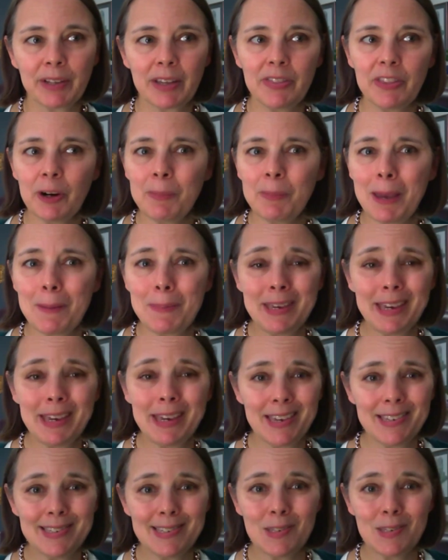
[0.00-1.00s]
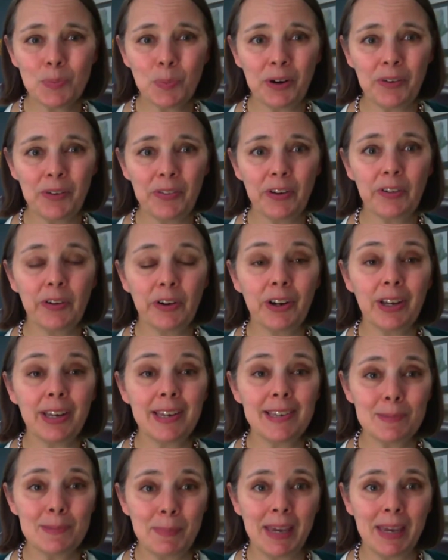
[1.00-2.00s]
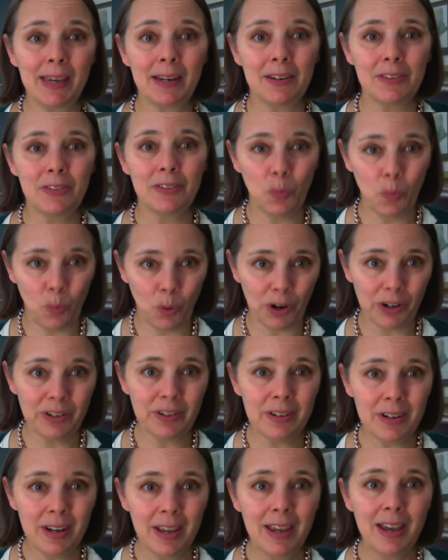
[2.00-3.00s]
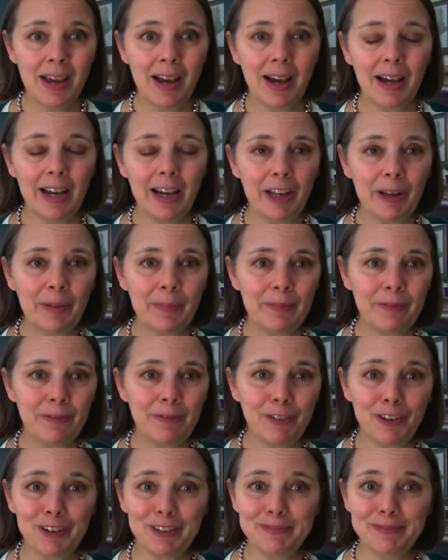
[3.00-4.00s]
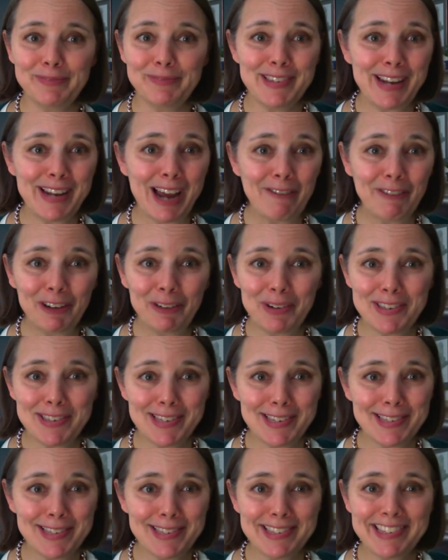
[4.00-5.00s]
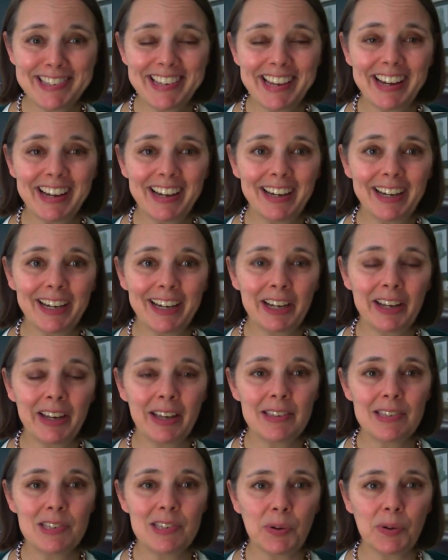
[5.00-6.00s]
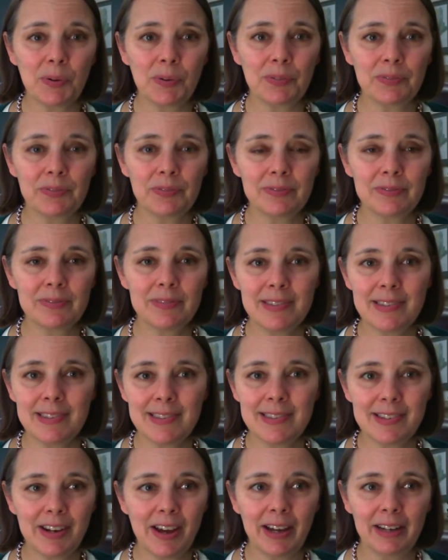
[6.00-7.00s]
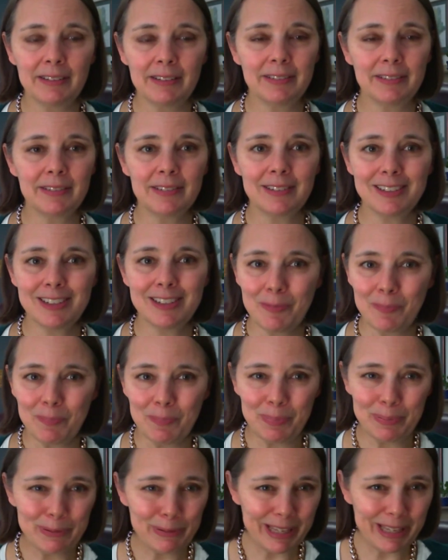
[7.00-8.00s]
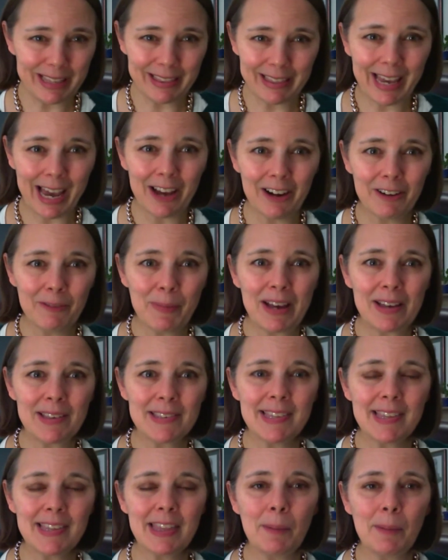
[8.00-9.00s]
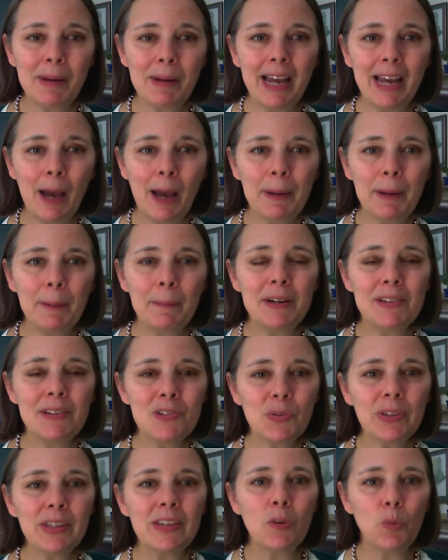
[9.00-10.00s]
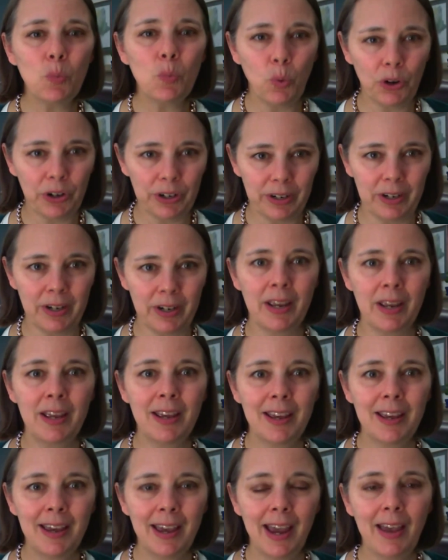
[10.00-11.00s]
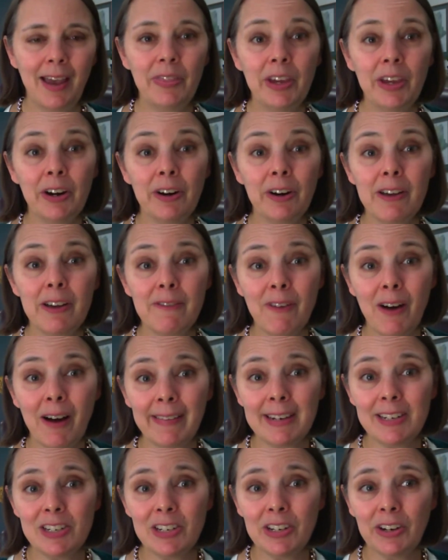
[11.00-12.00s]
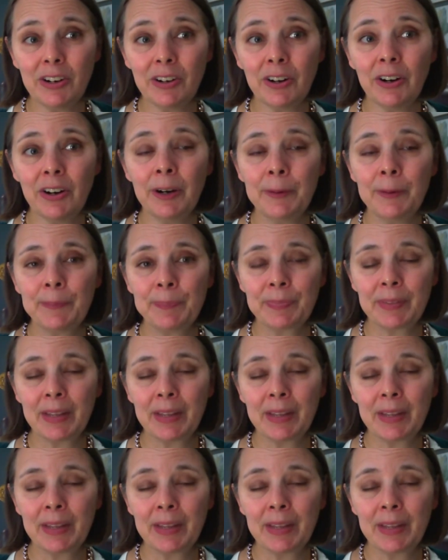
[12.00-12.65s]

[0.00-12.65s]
There may be cases where the clerk is made the warden for staffing reasons. So it's not completely out of bounds that might happen, but it's really the warden. And they're a volunteer.